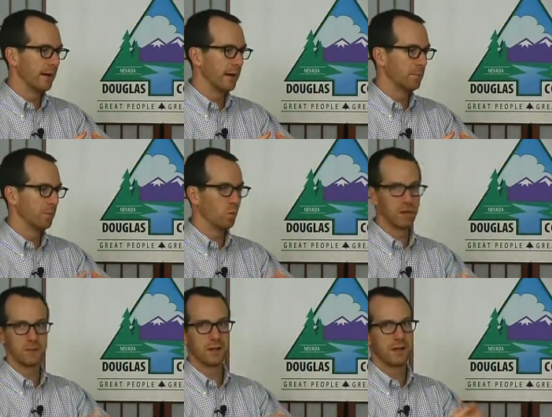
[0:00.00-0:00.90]
um,
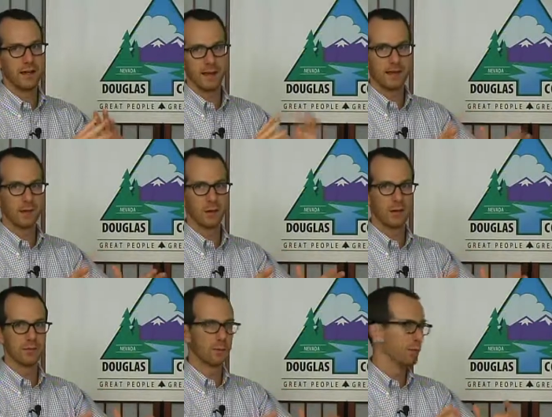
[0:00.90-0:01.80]
which, you
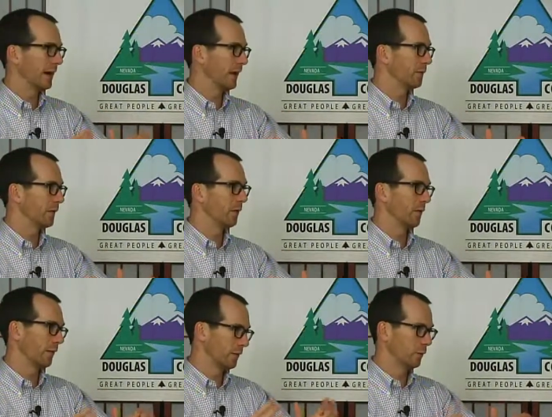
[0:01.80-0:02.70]
know, if you've been out
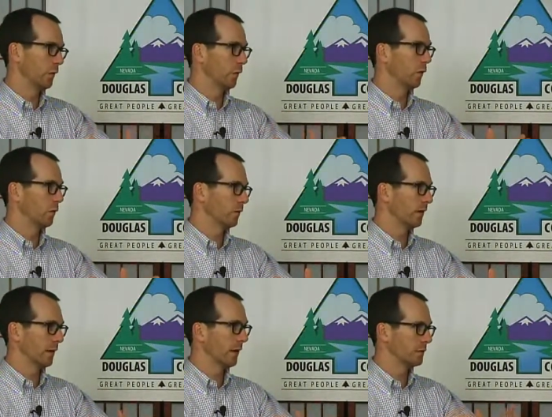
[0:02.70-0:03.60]
there, you know
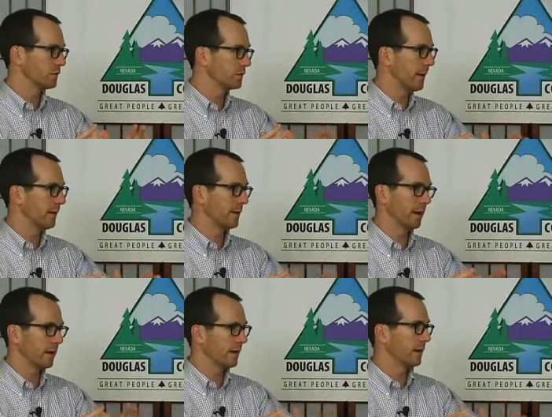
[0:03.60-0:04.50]
they're
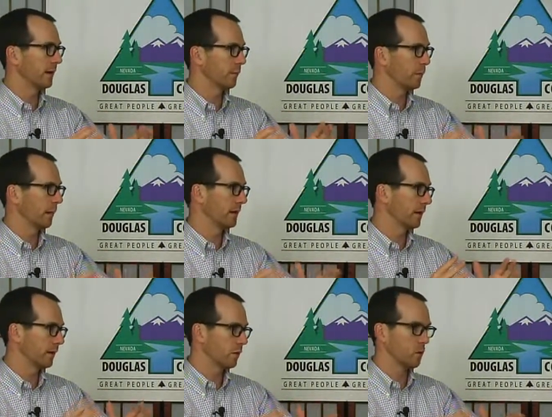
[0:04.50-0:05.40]
outstanding hiking,
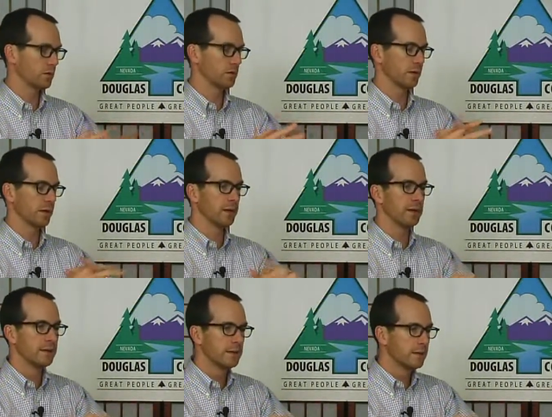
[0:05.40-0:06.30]
biking, equestrian
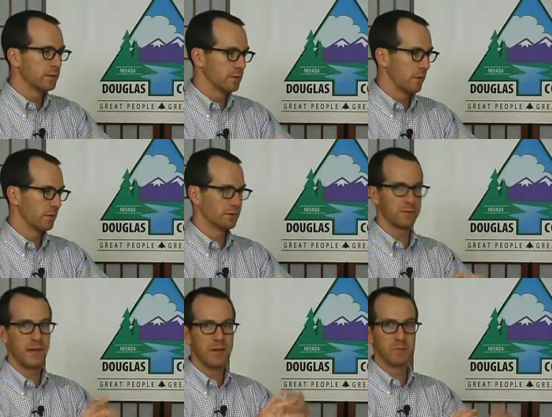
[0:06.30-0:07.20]
trails.
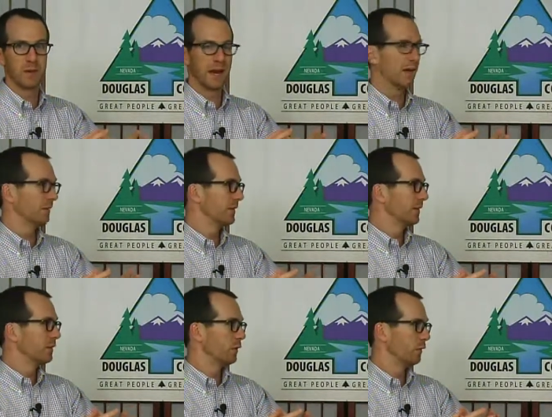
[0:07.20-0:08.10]
If you haven't been out
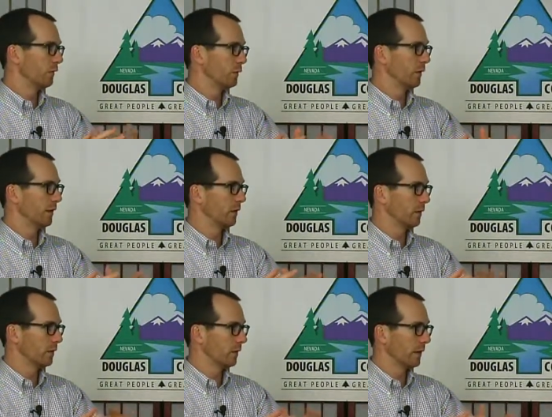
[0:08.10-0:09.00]
to the
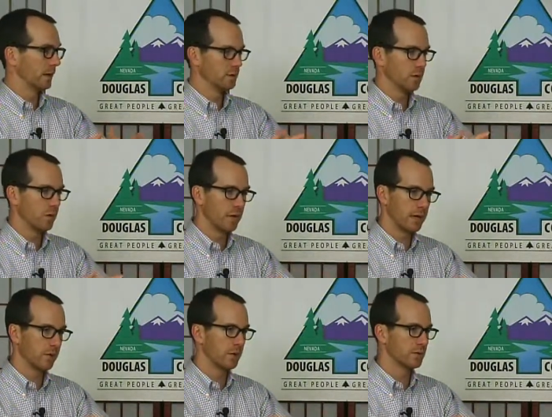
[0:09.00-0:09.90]
foothill uh, Genoa
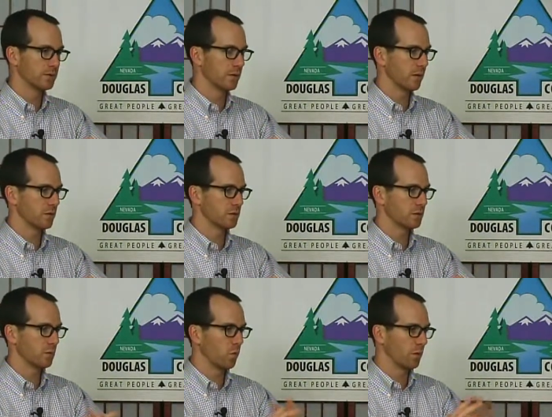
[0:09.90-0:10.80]
areas, there are
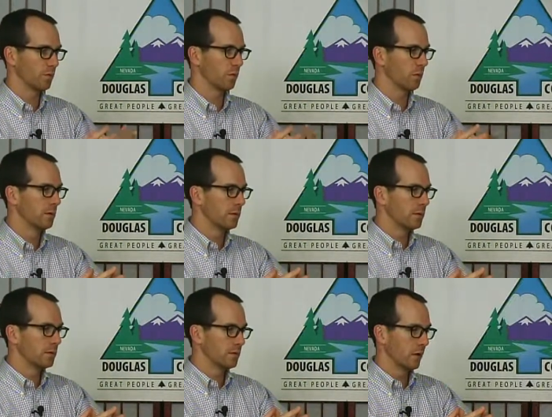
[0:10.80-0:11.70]
just some wonderful
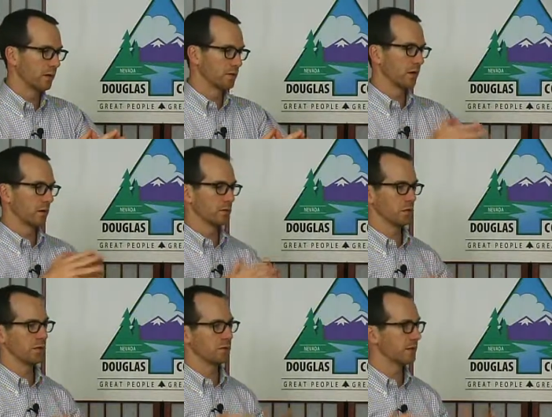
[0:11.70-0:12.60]
trails there. And
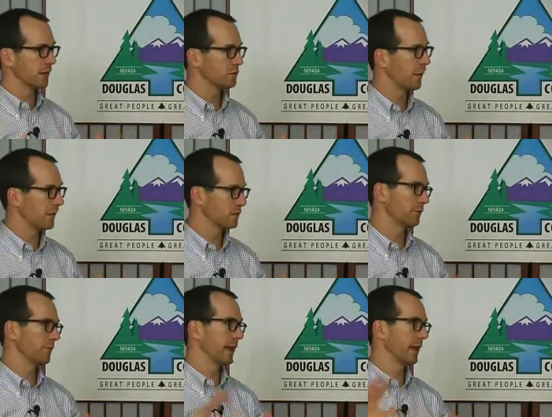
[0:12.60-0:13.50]
so this is an
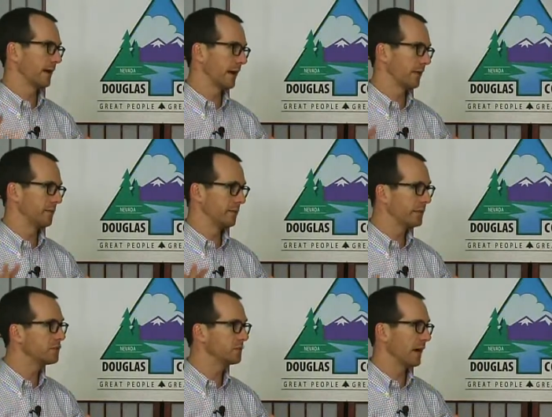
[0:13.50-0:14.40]
expansion of that on
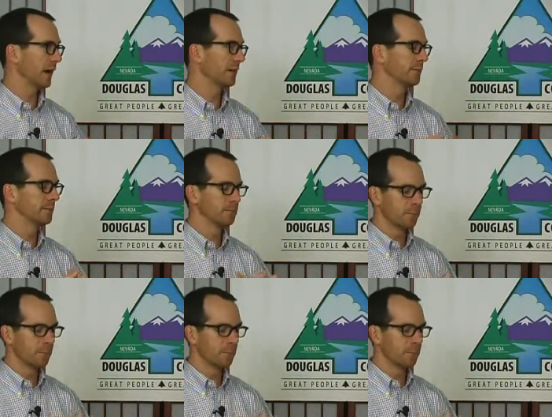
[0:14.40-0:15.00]
the east side